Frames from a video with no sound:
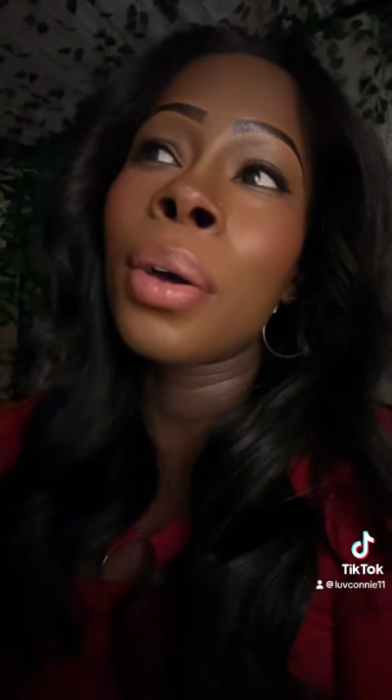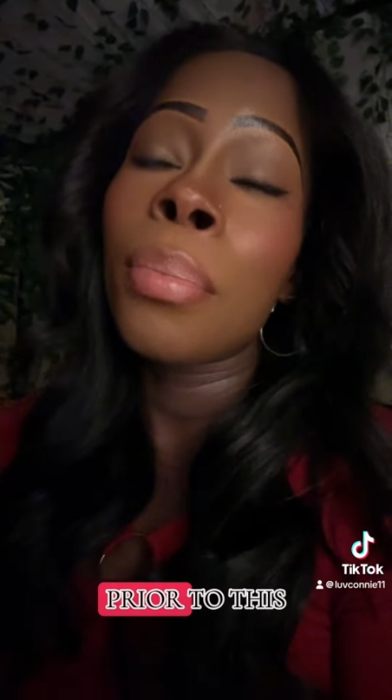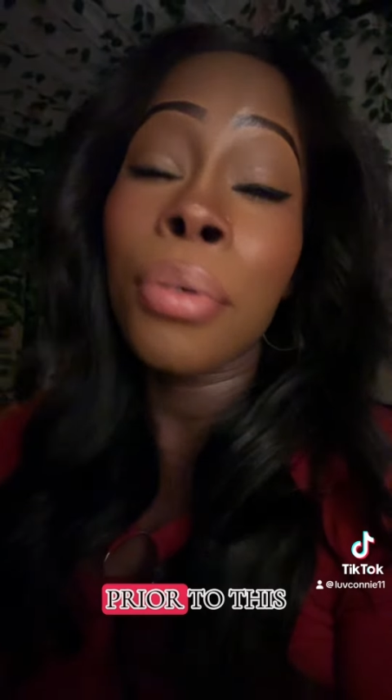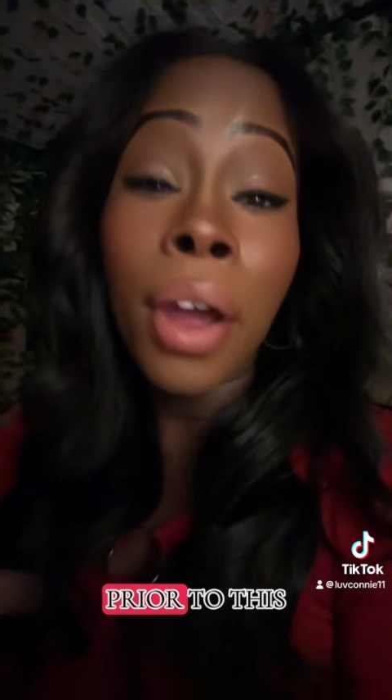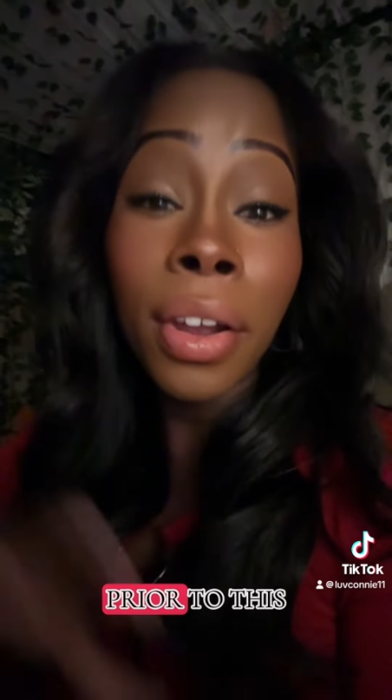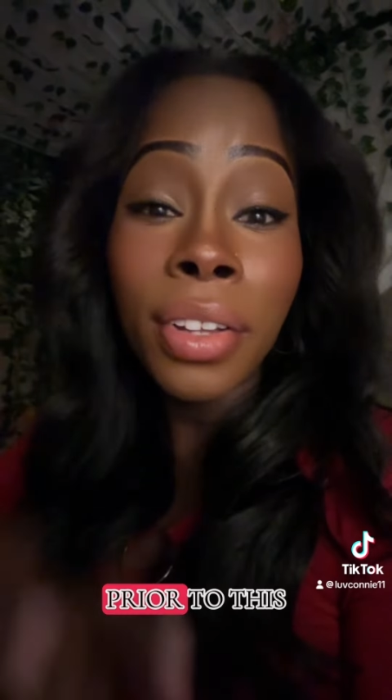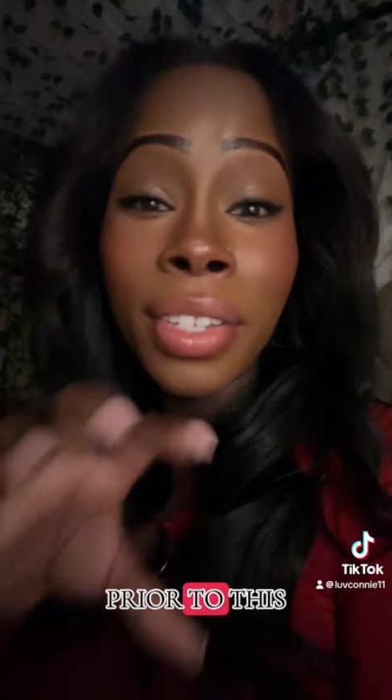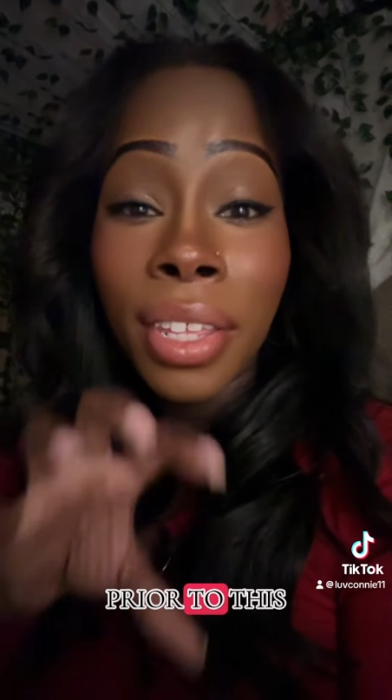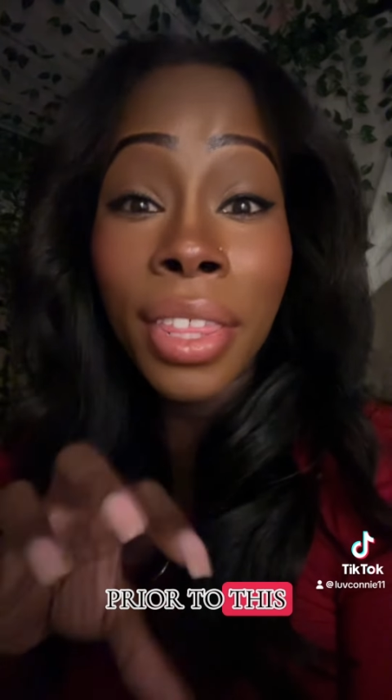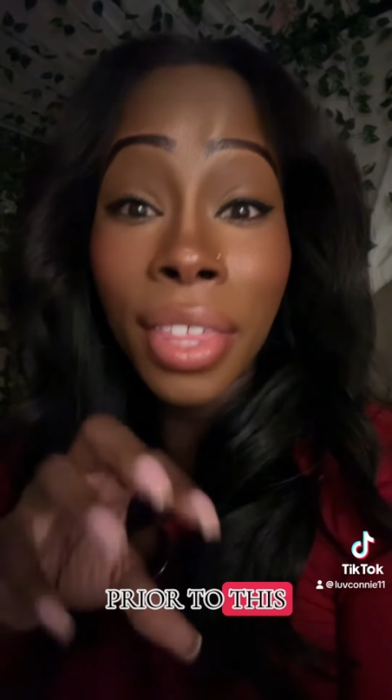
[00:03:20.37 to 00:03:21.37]
Prior
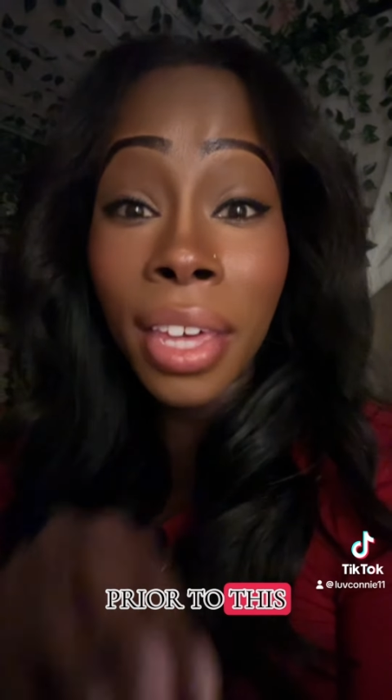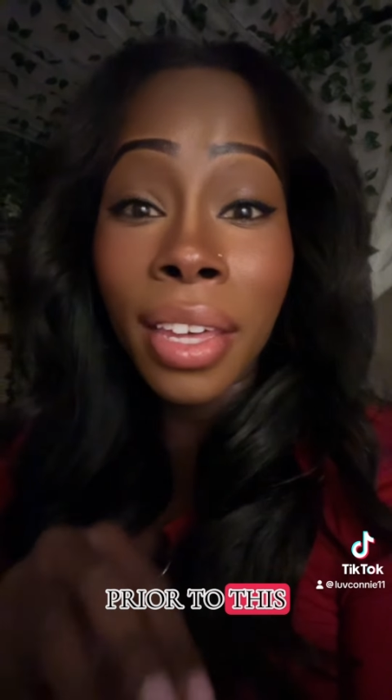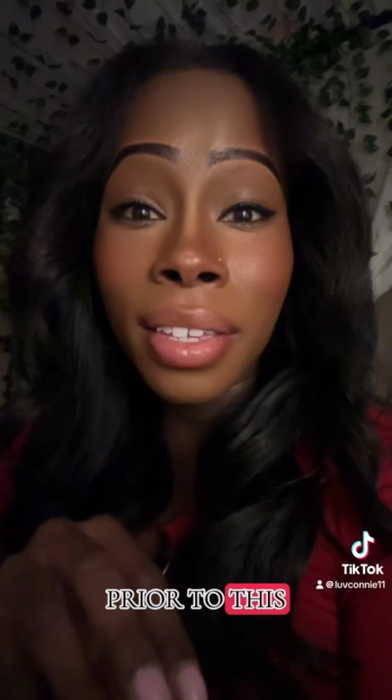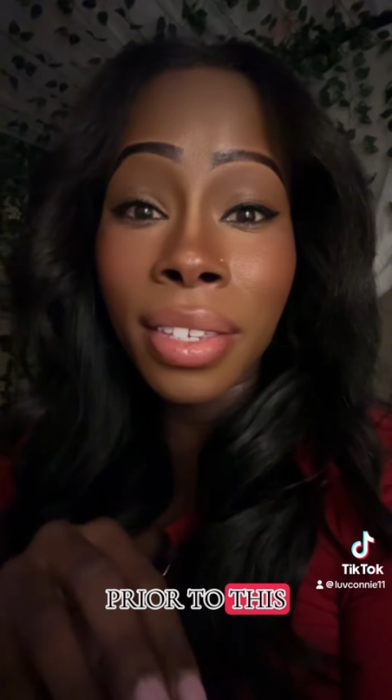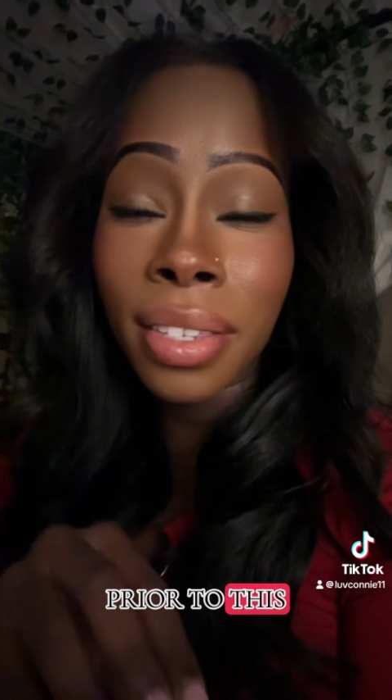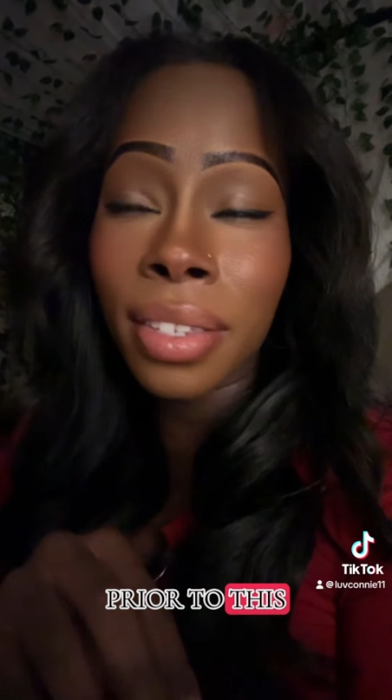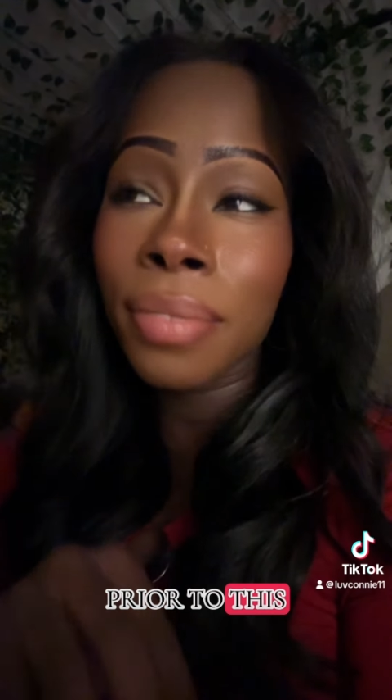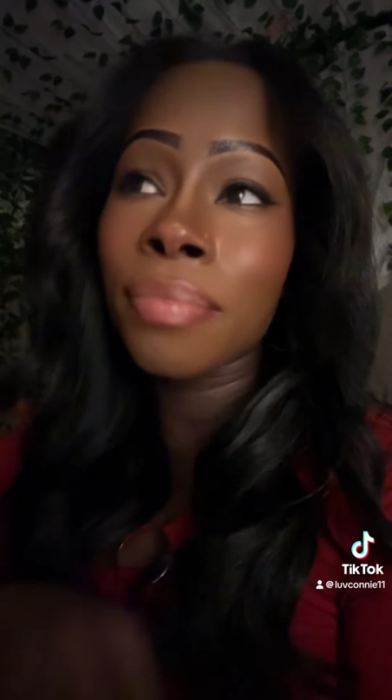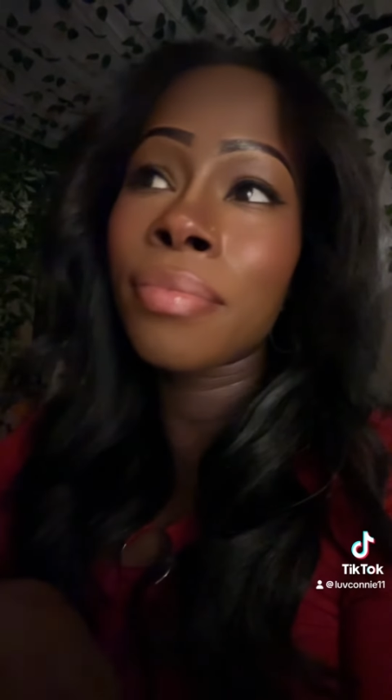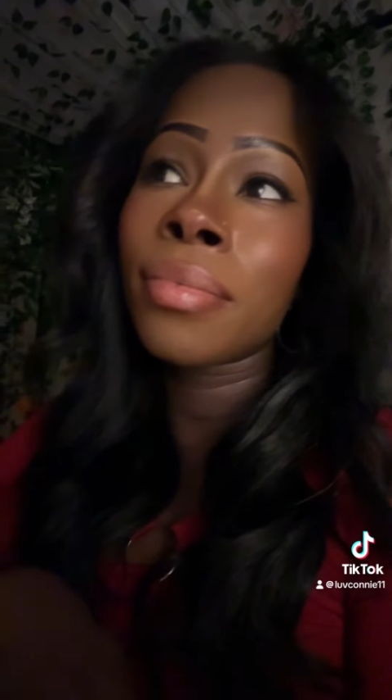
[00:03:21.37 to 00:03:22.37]
to this,
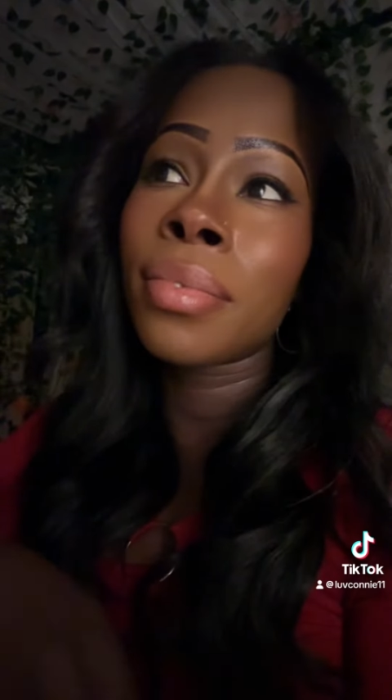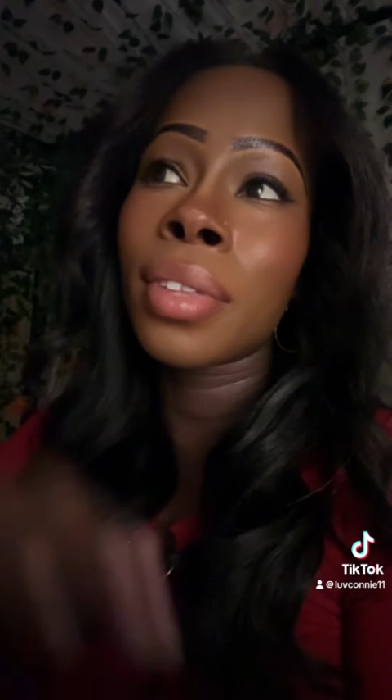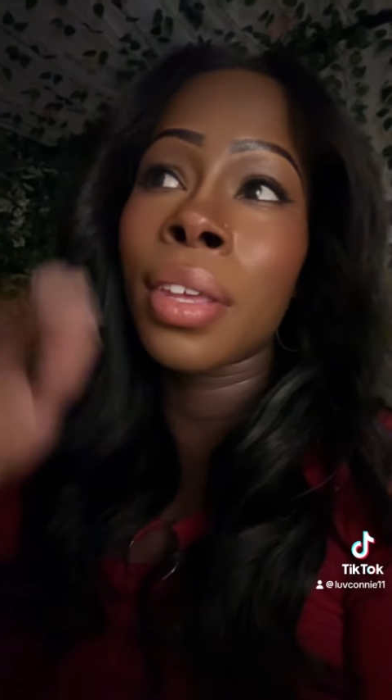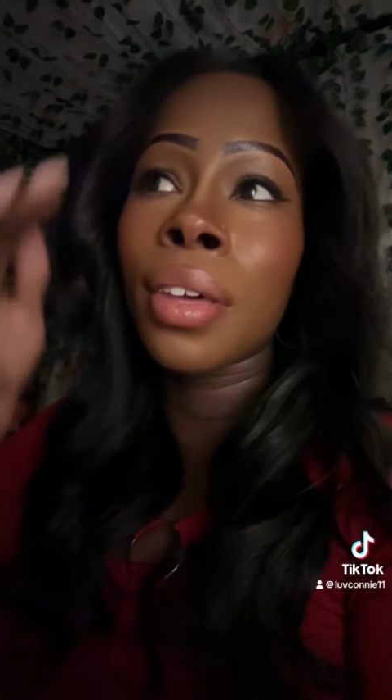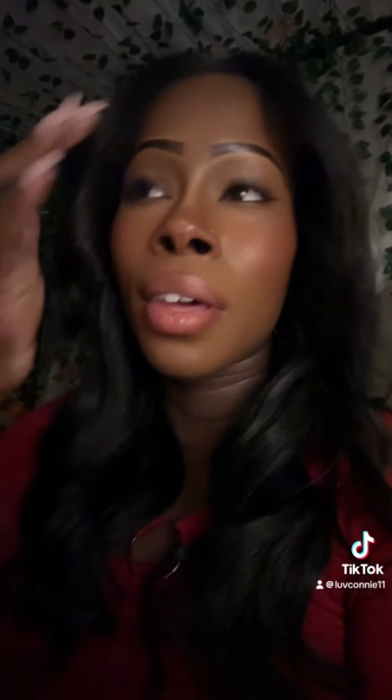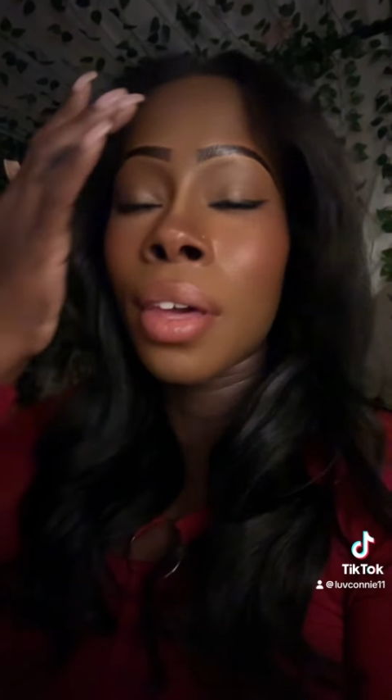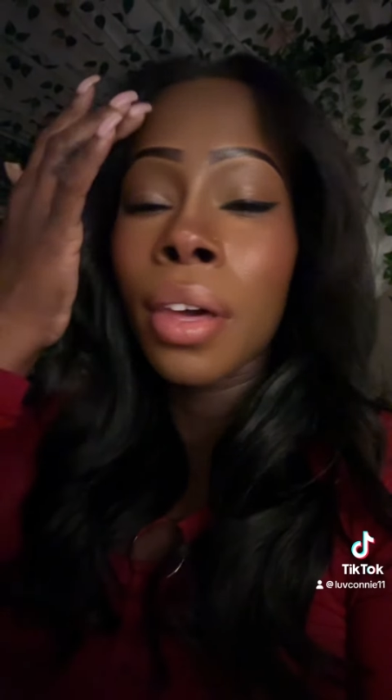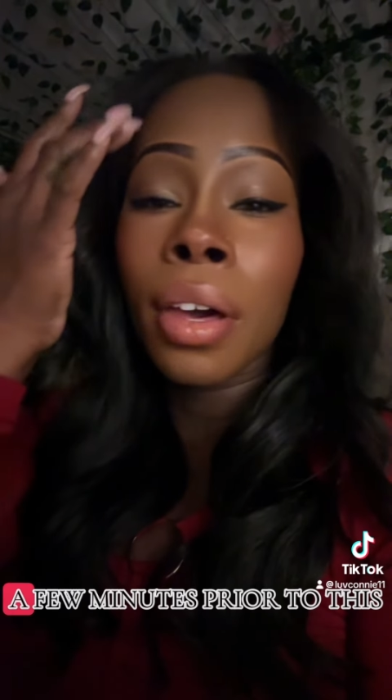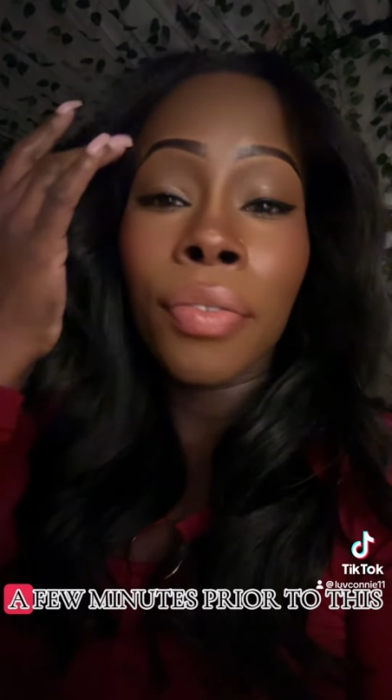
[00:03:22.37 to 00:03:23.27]
a